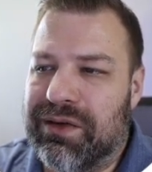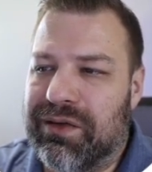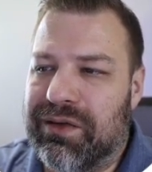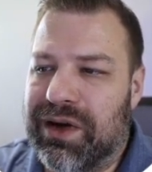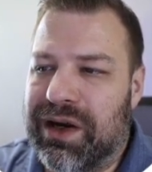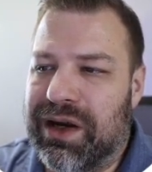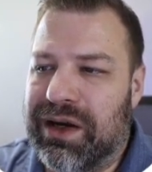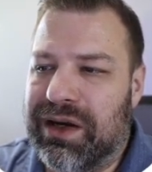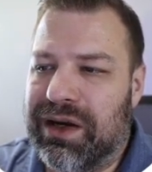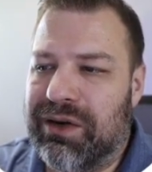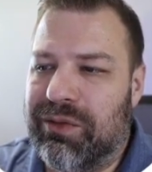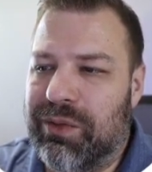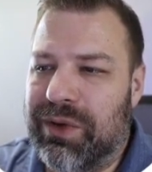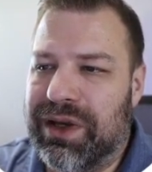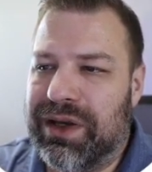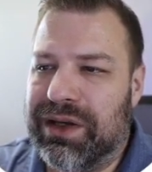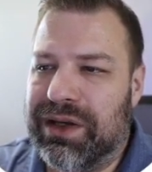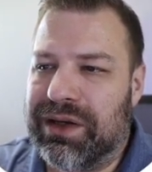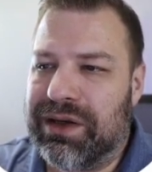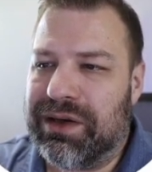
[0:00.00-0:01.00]
right? And we
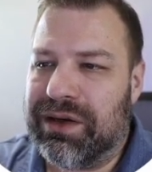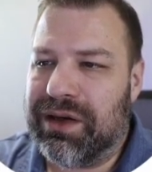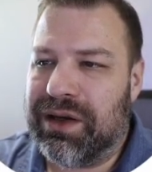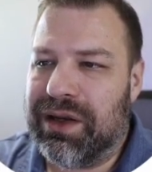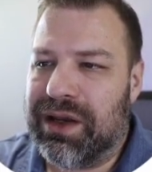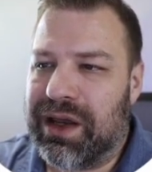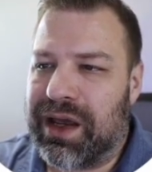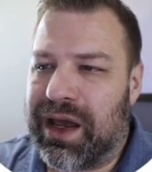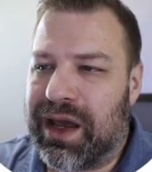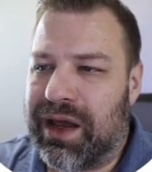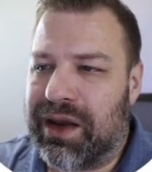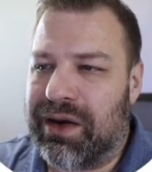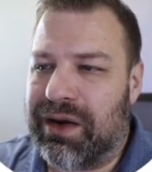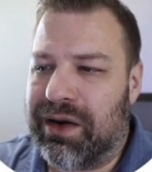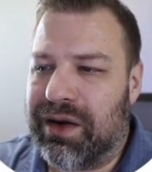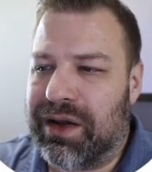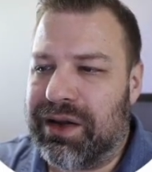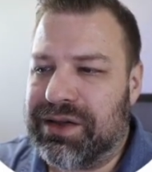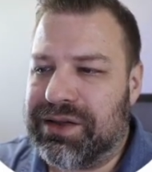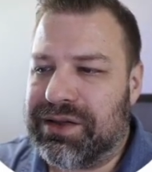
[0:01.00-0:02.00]
can add
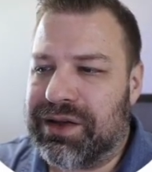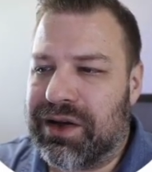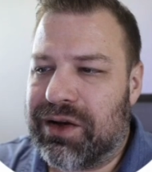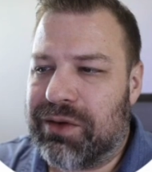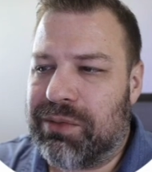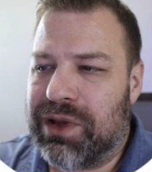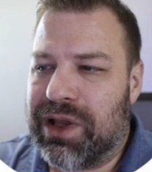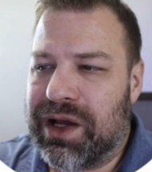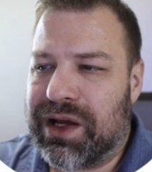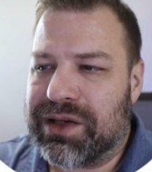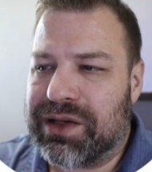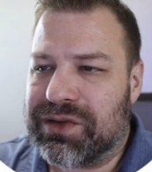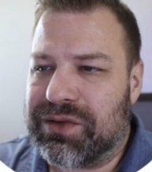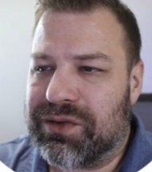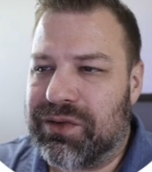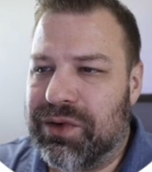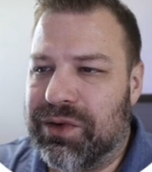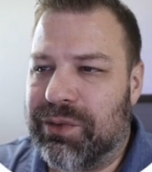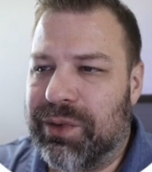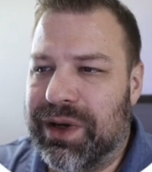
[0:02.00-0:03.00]
unstyled blocks,
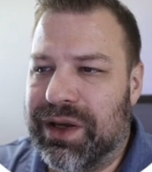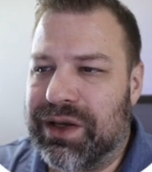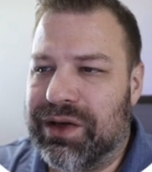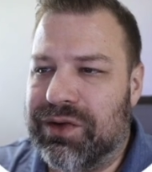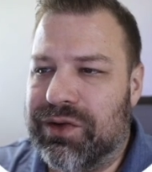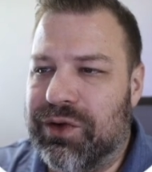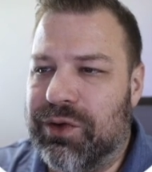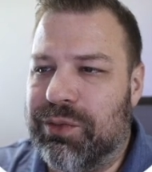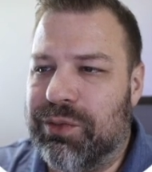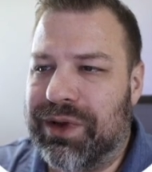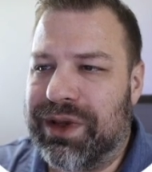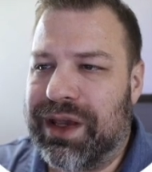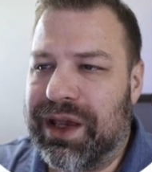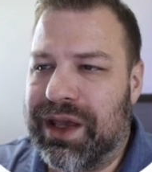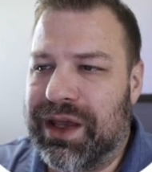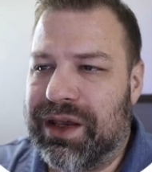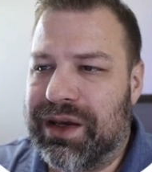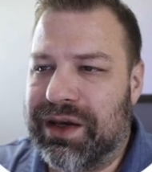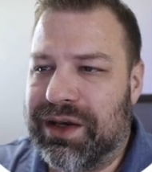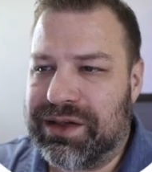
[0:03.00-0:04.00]
or we can
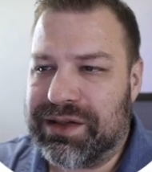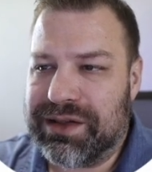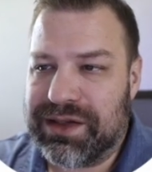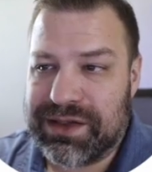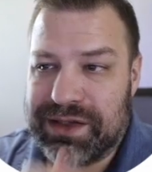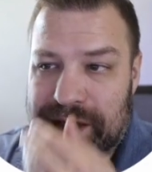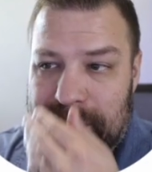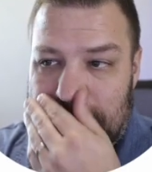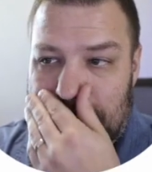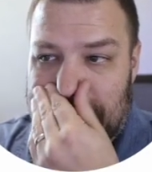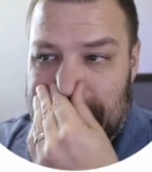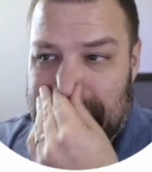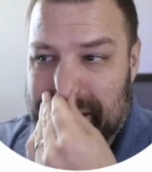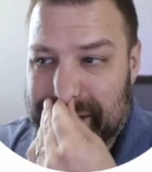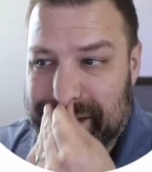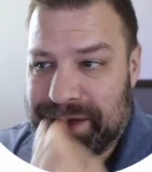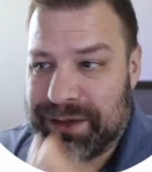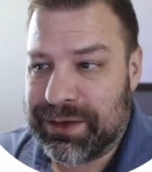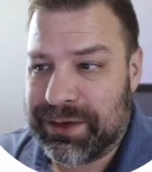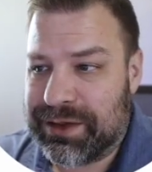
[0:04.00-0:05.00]
duplicate an existing
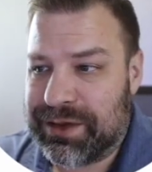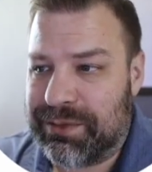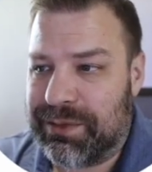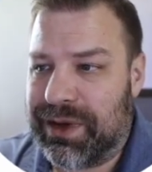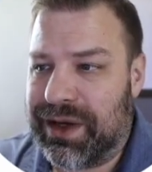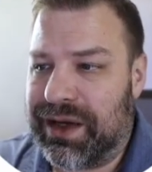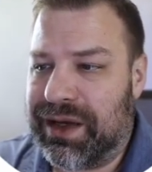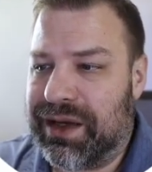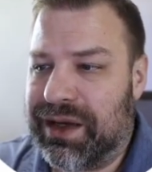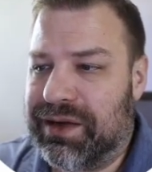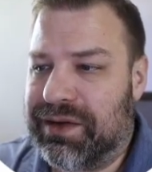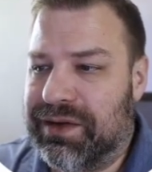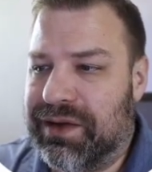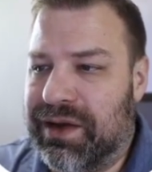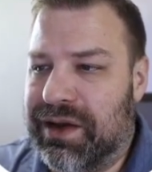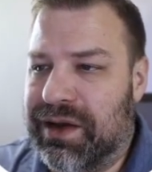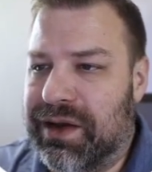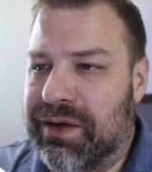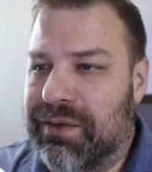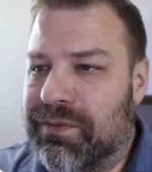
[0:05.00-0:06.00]
block to make it,
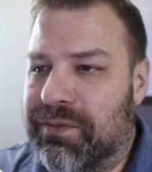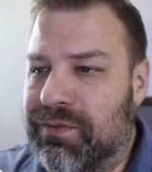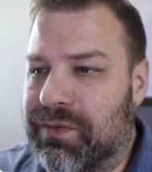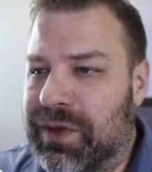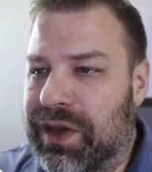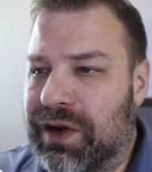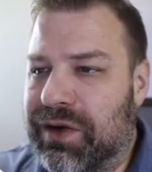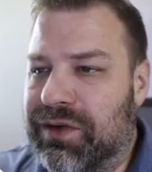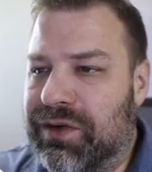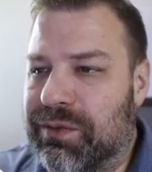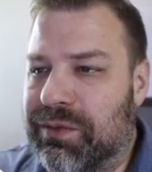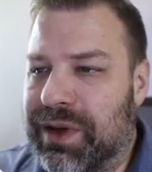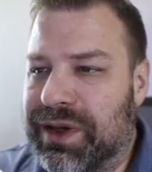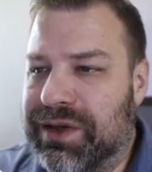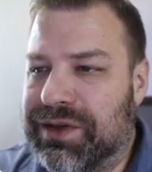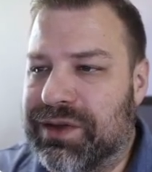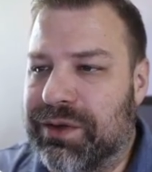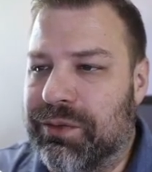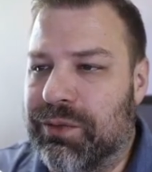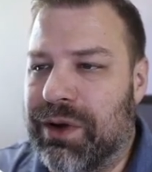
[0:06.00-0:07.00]
to
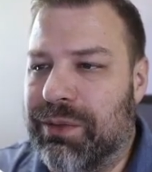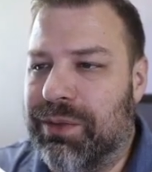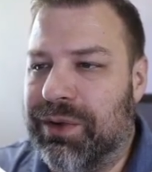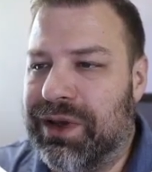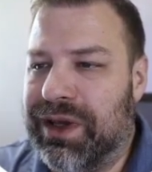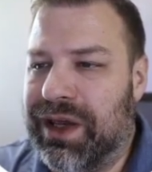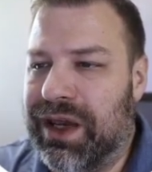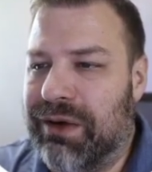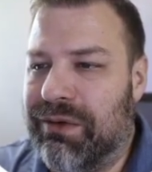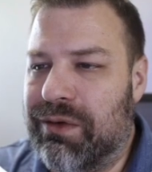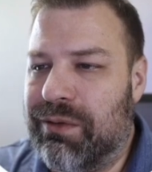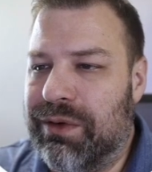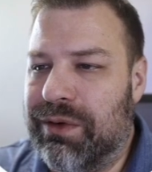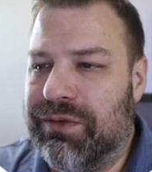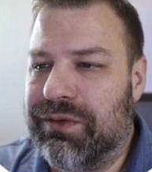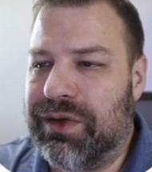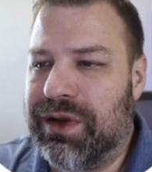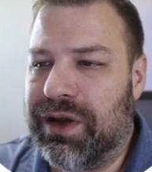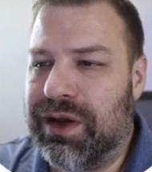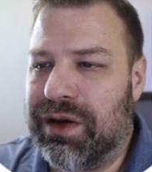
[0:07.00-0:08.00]
basically replicate what
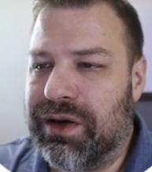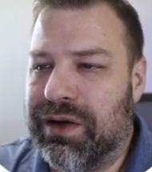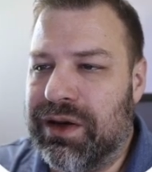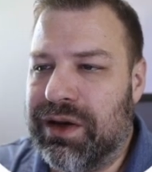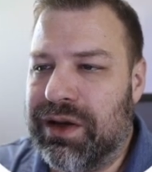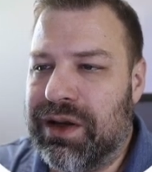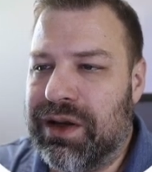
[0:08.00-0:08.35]
we've done.